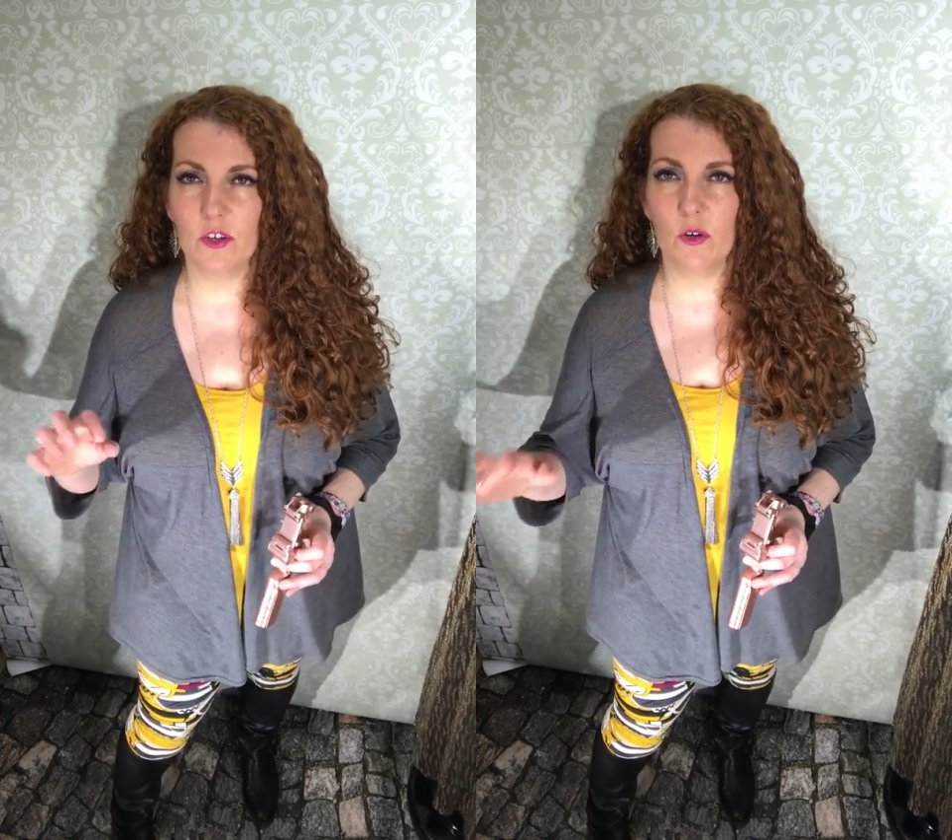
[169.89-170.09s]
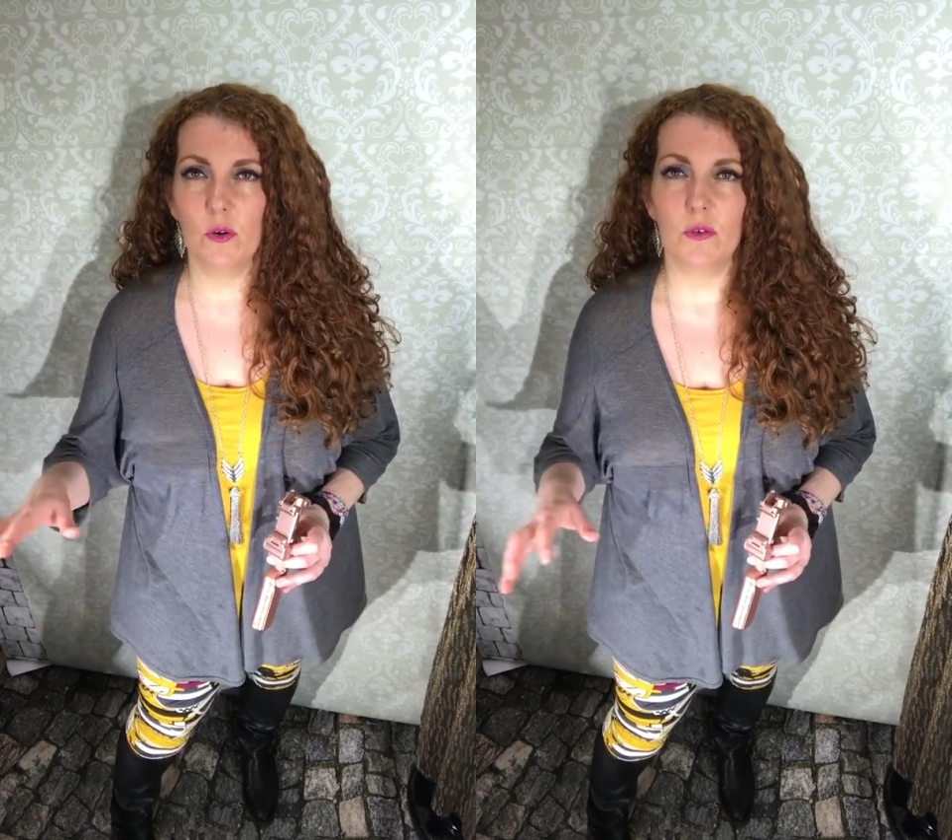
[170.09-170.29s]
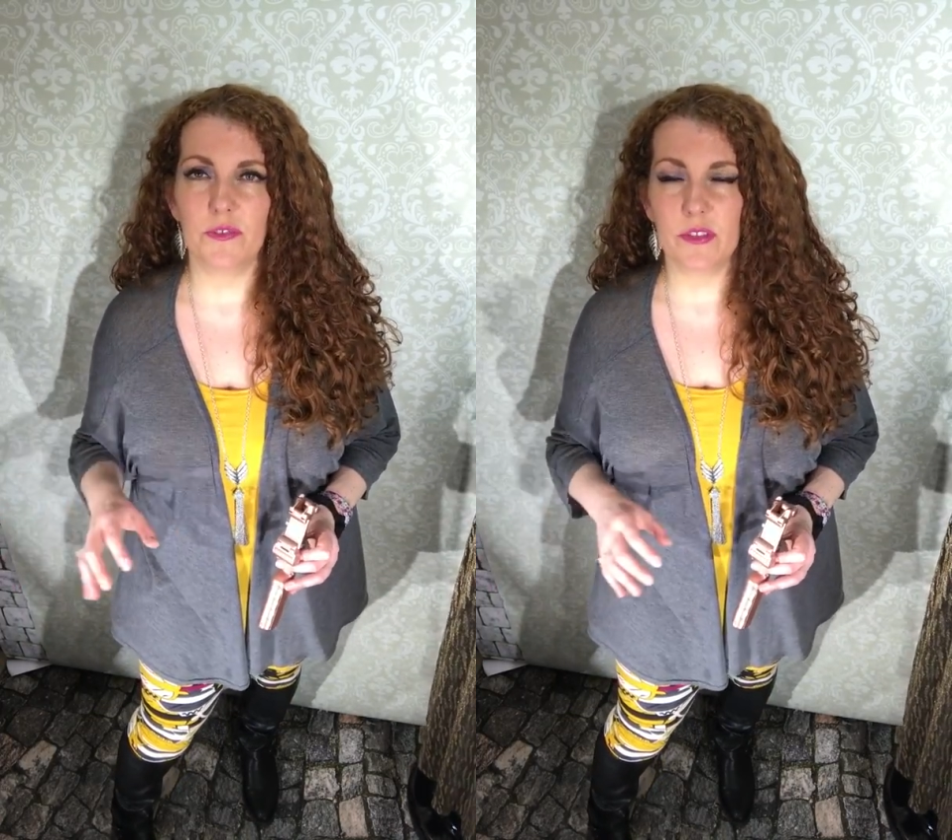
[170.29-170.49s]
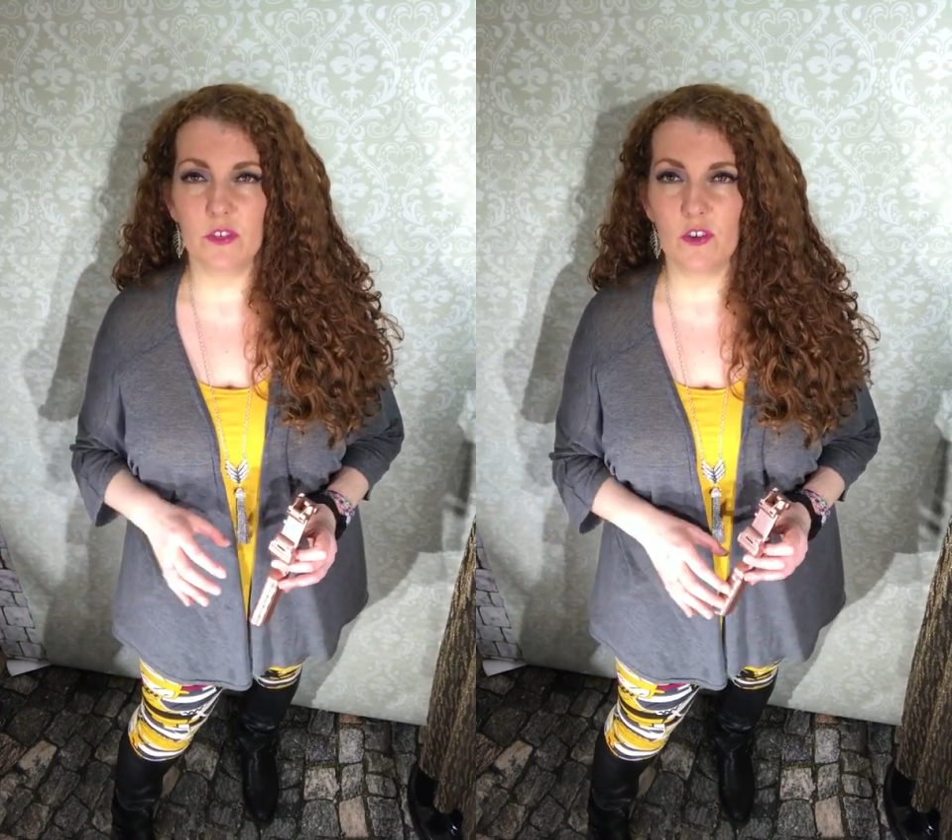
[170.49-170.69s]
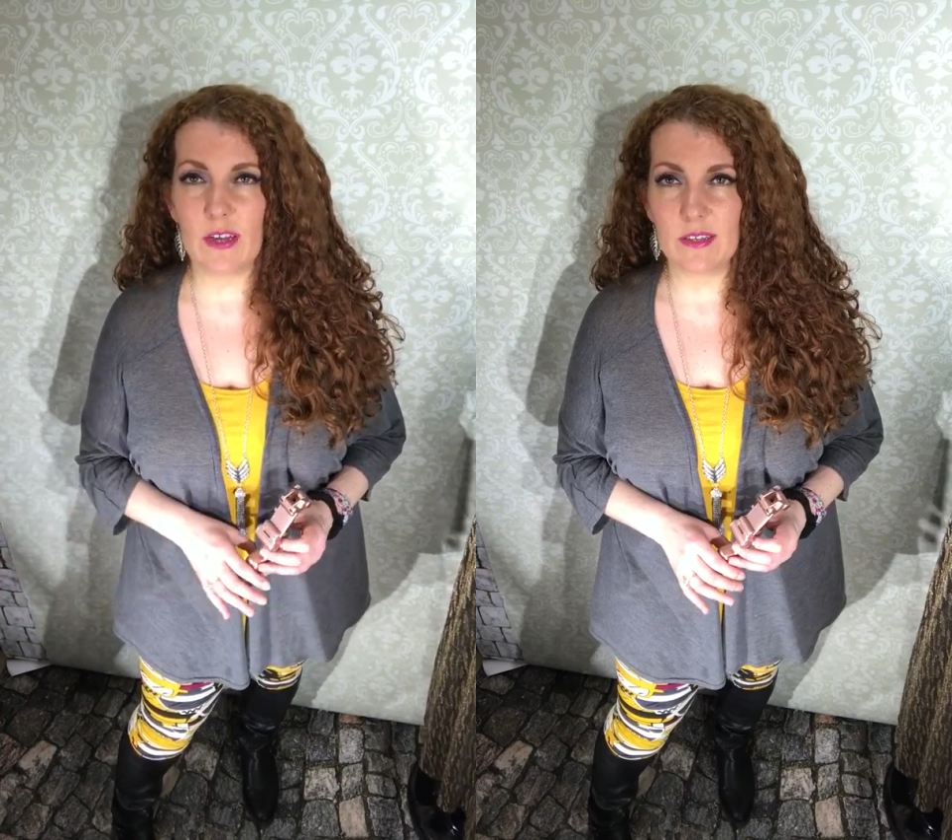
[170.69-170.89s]
Nicole's, the
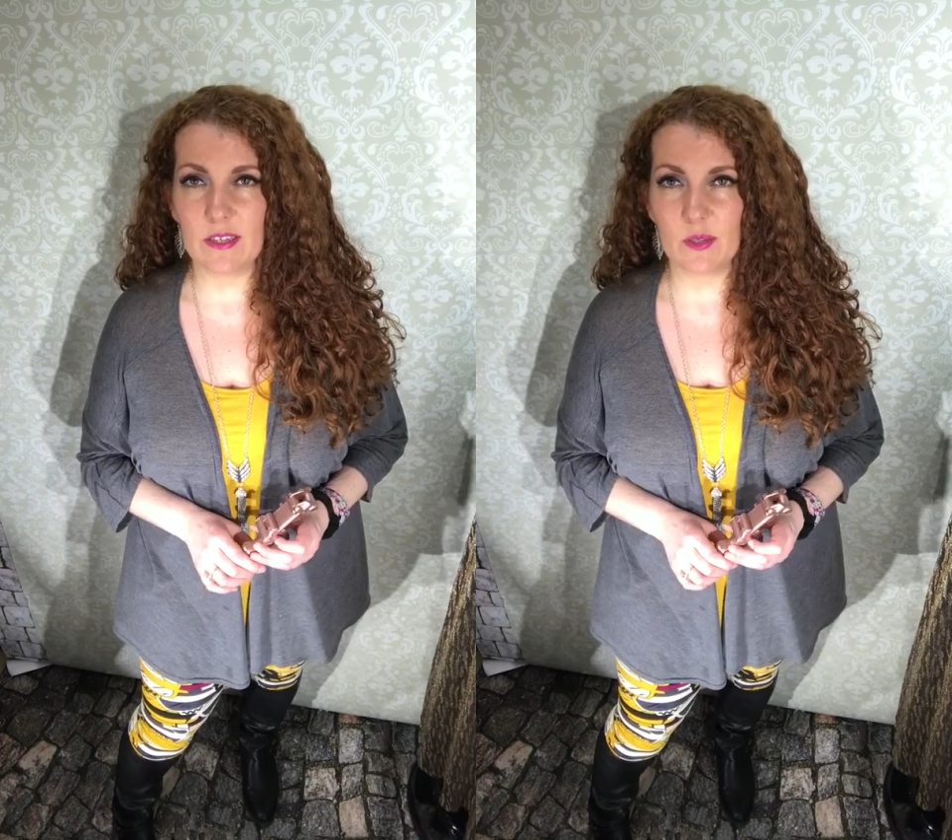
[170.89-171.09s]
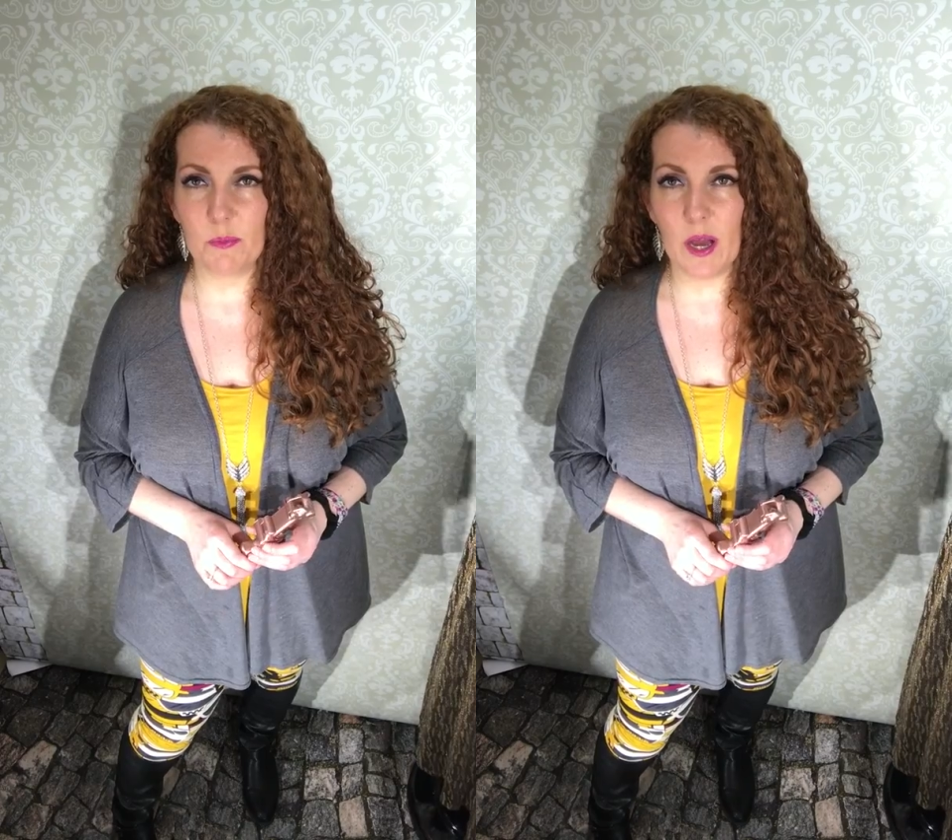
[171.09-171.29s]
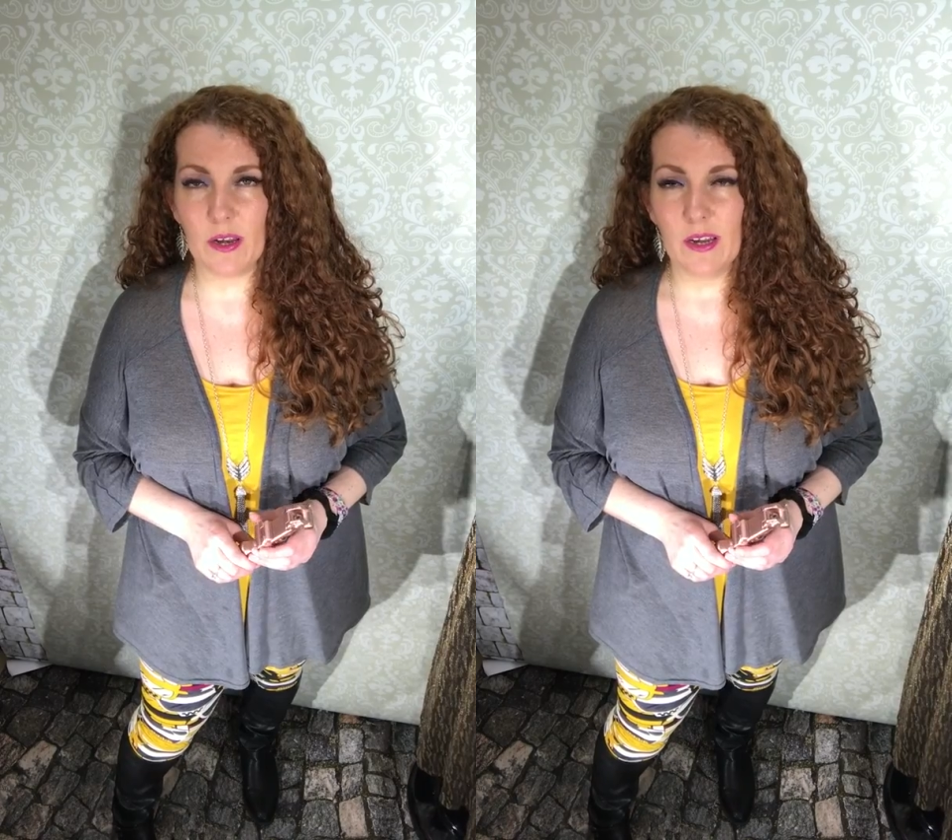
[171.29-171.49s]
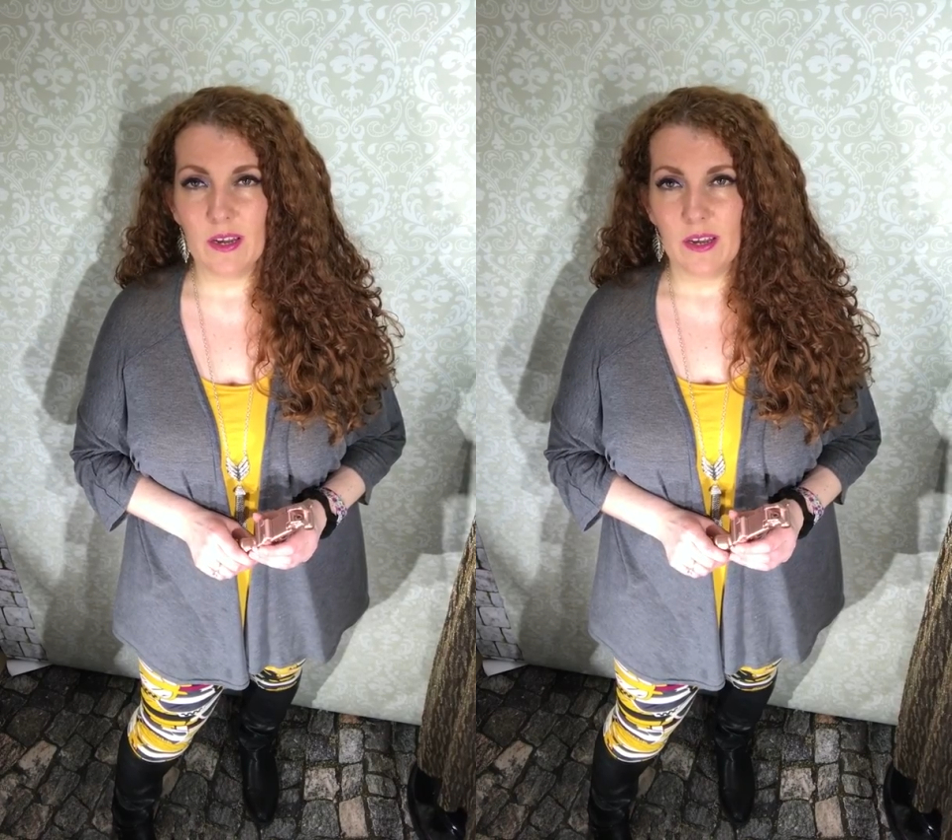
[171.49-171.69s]
dresses, but